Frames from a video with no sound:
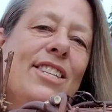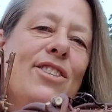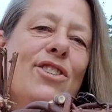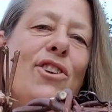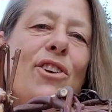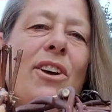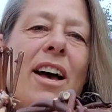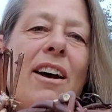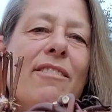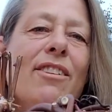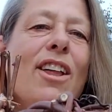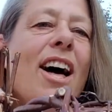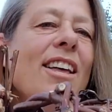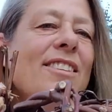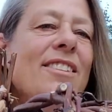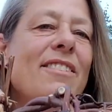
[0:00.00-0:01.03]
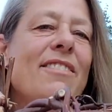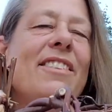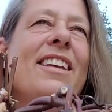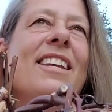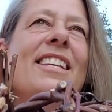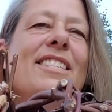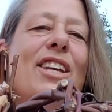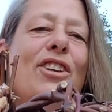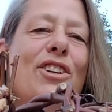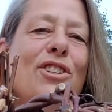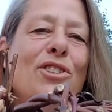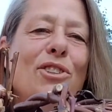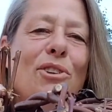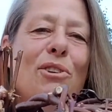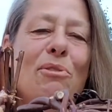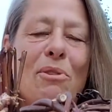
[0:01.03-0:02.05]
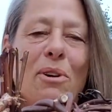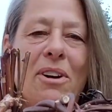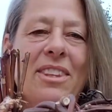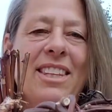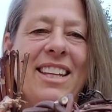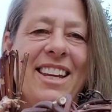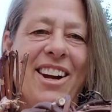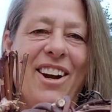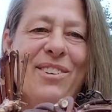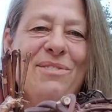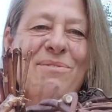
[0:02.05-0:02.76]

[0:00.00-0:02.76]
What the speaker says: So you'll have lots of things that you can do throughout the year.